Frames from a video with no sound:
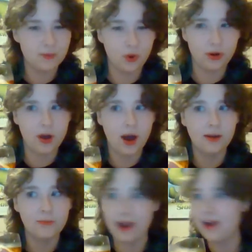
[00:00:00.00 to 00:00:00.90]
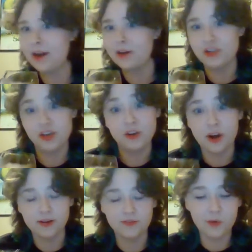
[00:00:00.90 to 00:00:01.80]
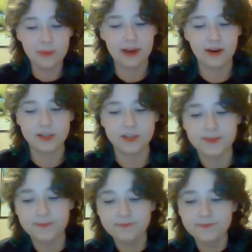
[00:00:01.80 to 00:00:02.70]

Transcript: more non-binary, gender non-conforming characters.